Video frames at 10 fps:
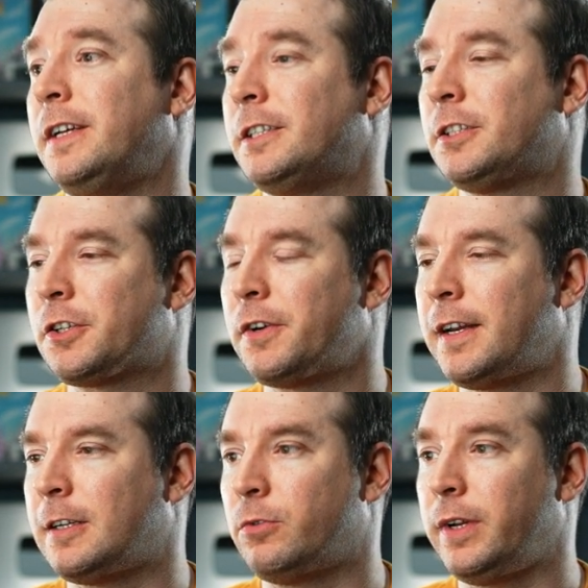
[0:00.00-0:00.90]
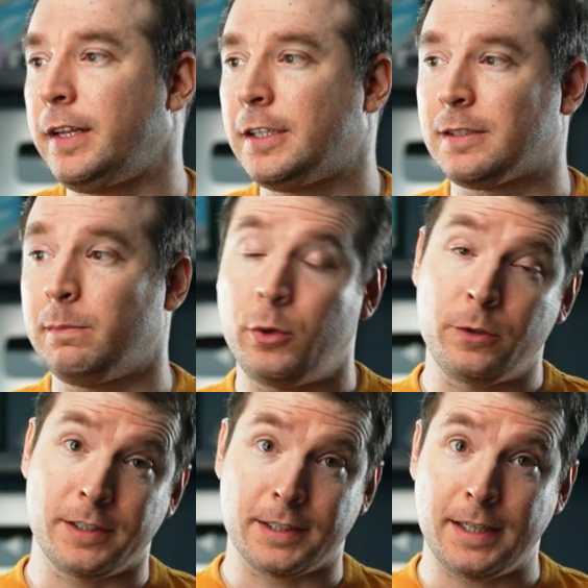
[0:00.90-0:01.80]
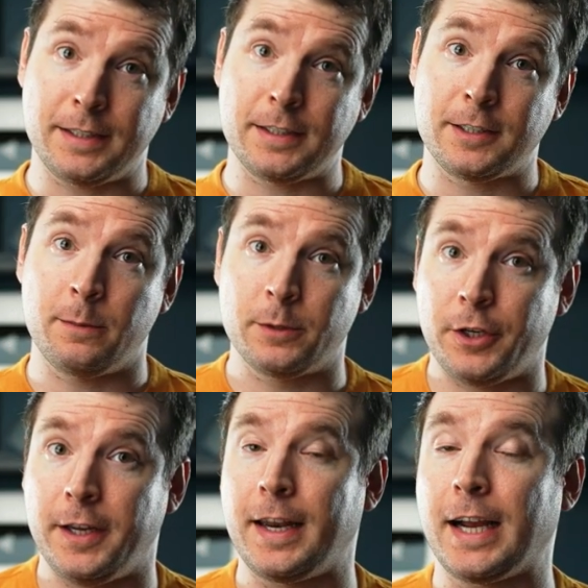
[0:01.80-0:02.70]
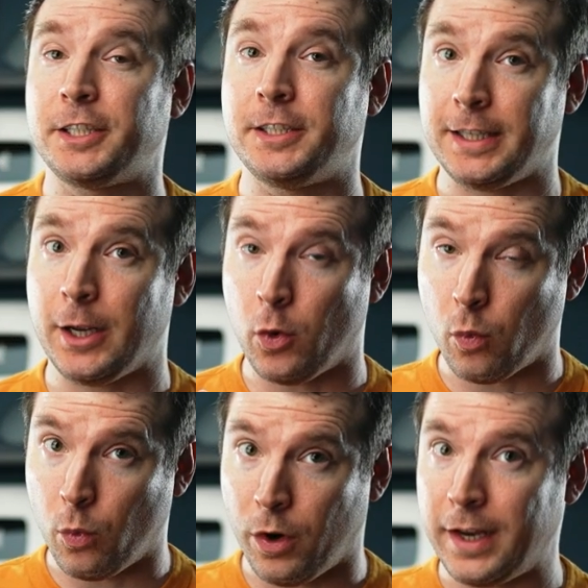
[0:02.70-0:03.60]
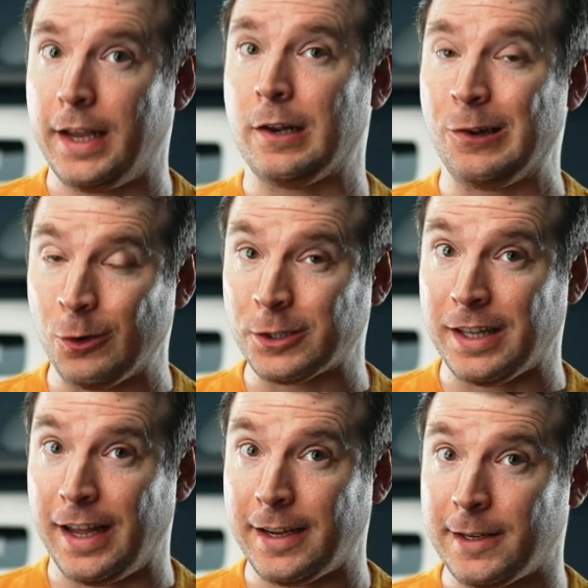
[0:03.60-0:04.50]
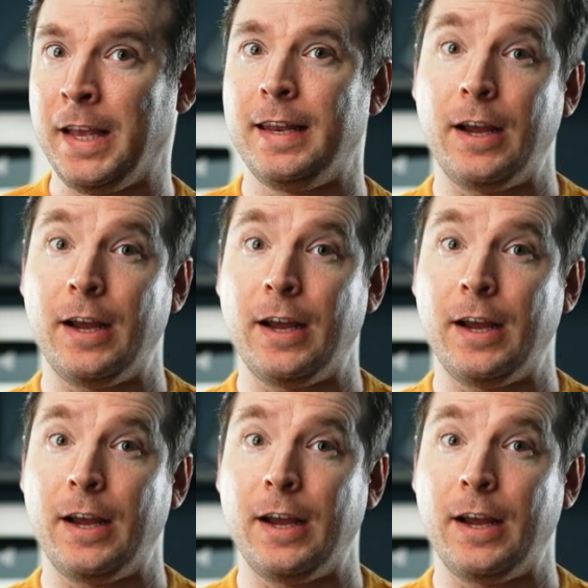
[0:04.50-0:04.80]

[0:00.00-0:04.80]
is to create a really small design system so you can actually see what it looks like.